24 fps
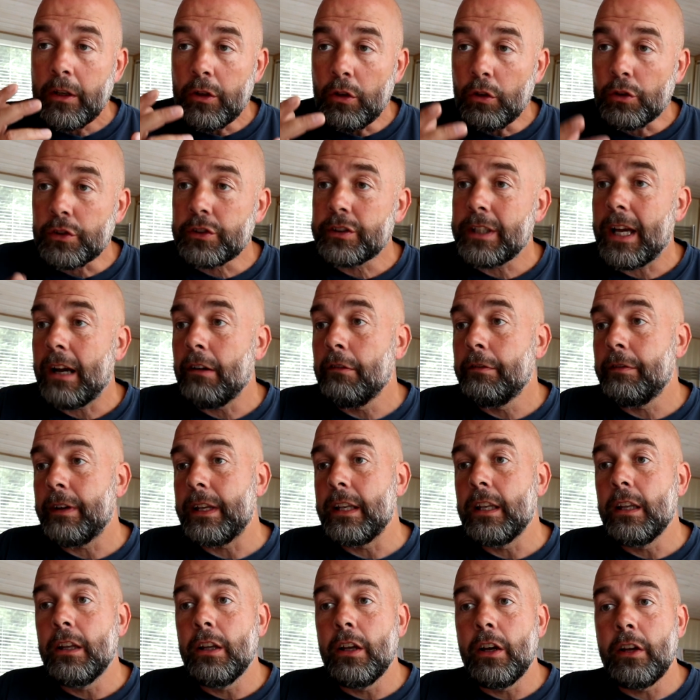yourself
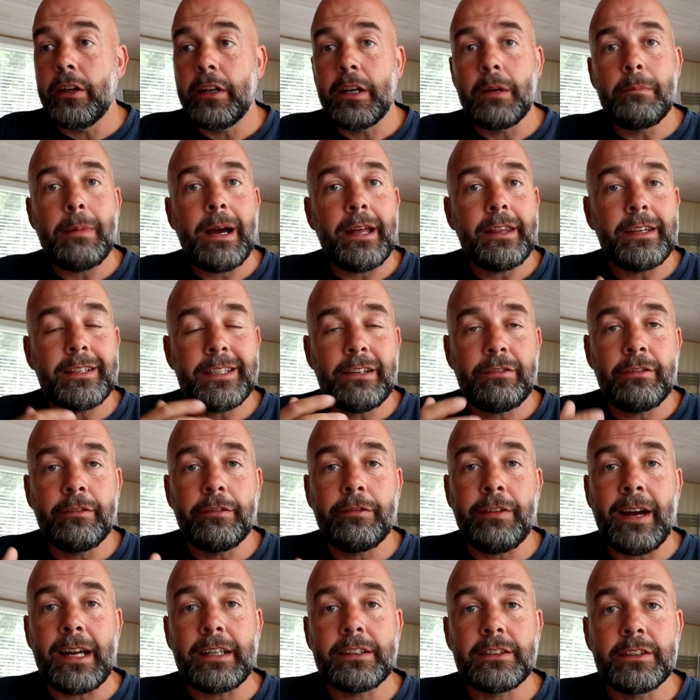in learning about the different
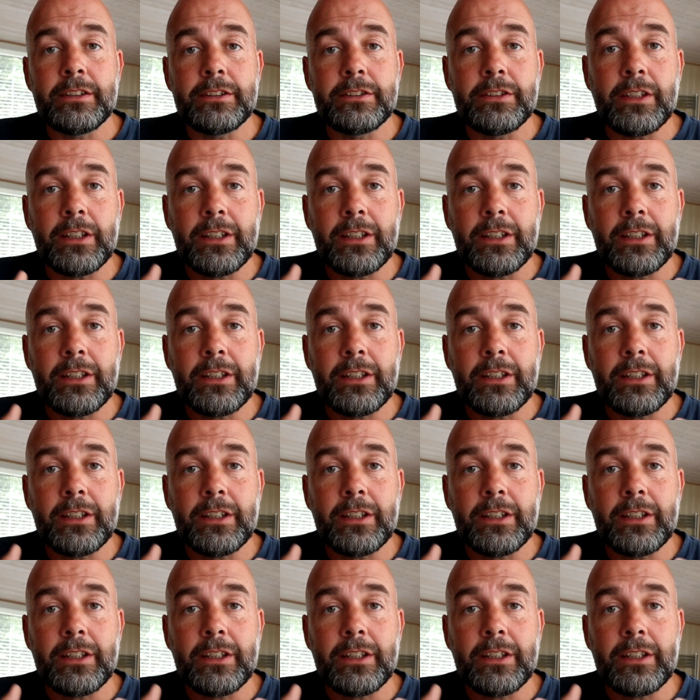factors